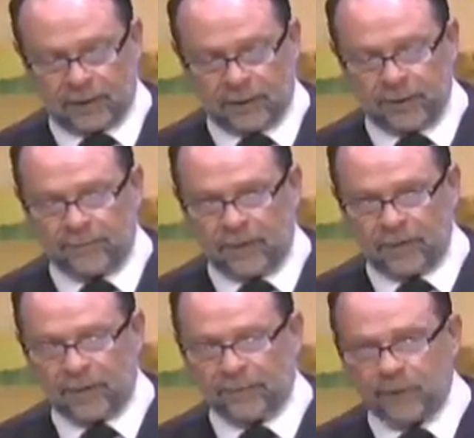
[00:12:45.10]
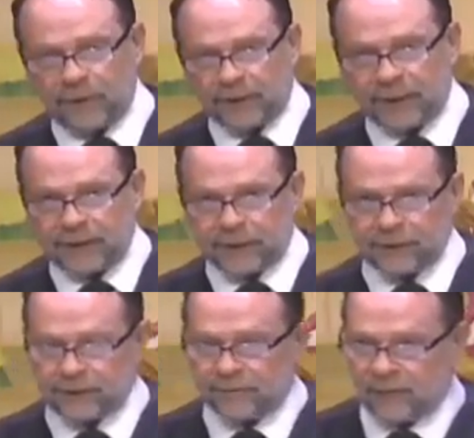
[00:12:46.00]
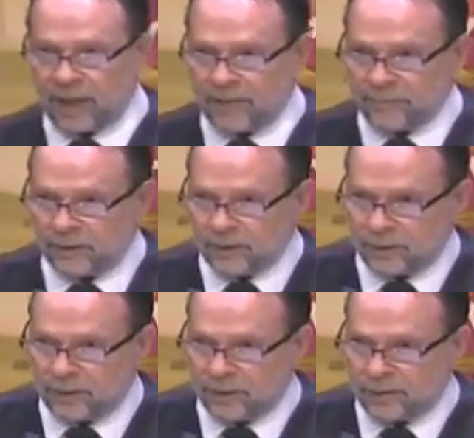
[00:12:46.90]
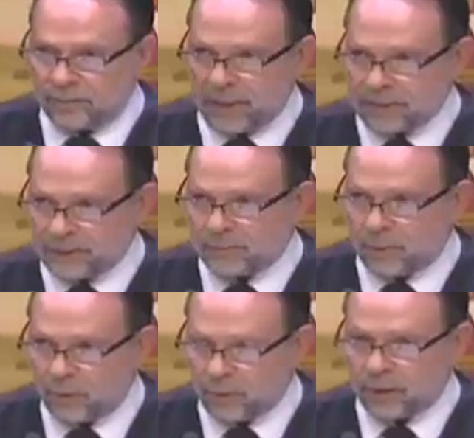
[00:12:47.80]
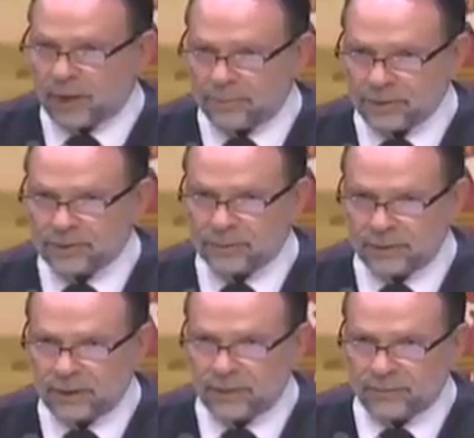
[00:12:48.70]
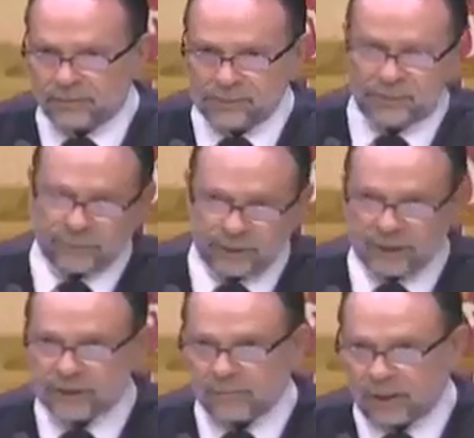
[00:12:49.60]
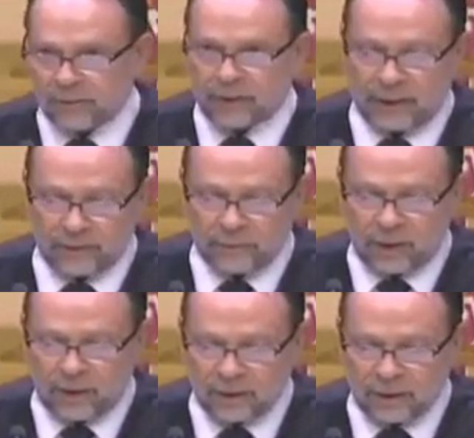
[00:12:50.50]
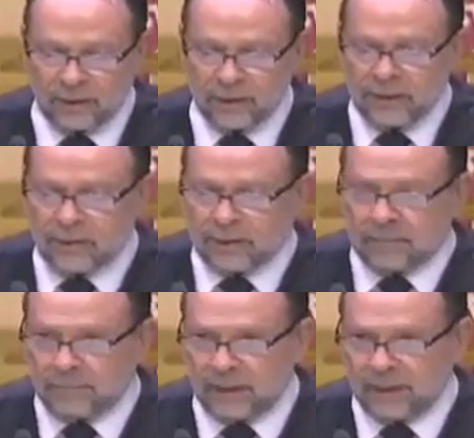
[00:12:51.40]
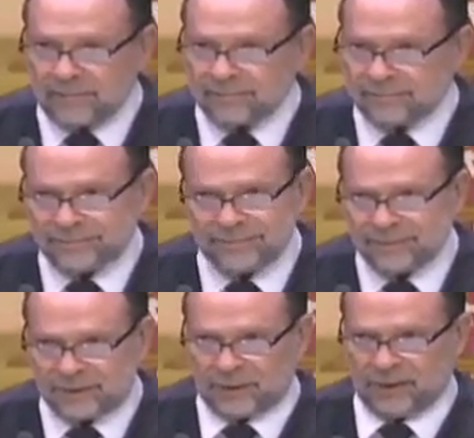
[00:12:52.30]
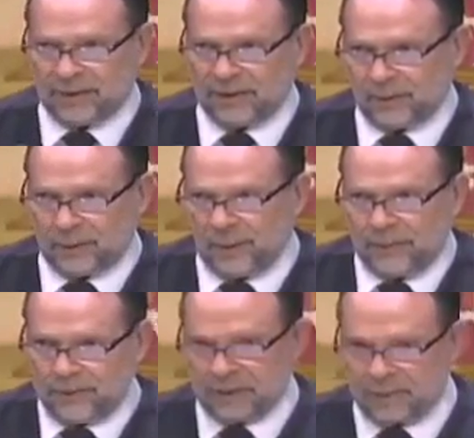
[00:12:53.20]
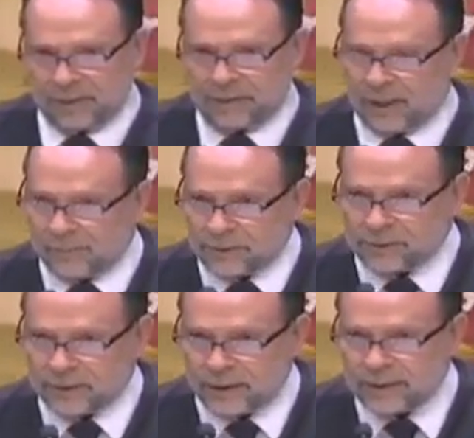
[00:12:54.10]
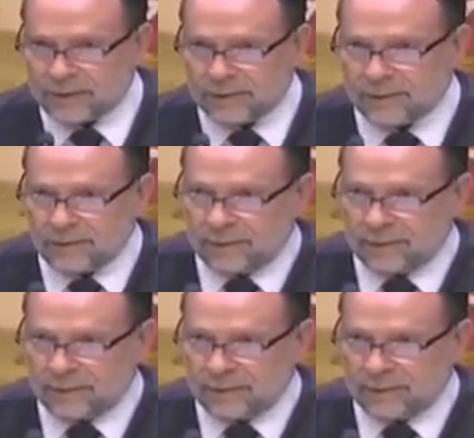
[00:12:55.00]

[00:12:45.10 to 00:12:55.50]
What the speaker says: 6 years of life, you learned your basic moral compass, different things about right and wrong. But certainly you don't know everything by the time you're 6.